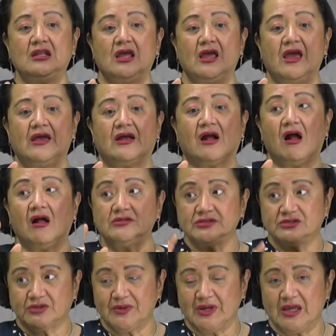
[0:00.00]
a
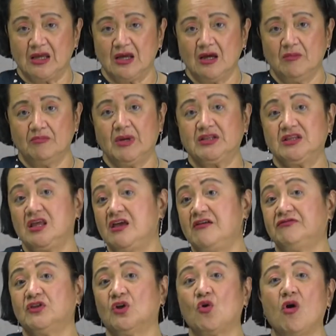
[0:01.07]
country, but
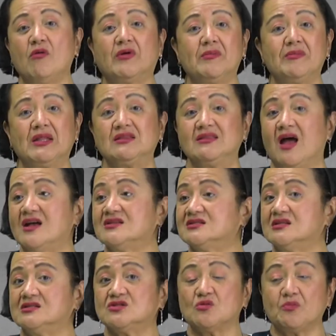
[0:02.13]
if the government
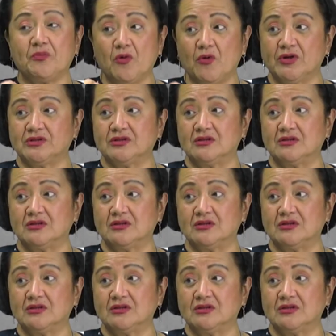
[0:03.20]
doesn't support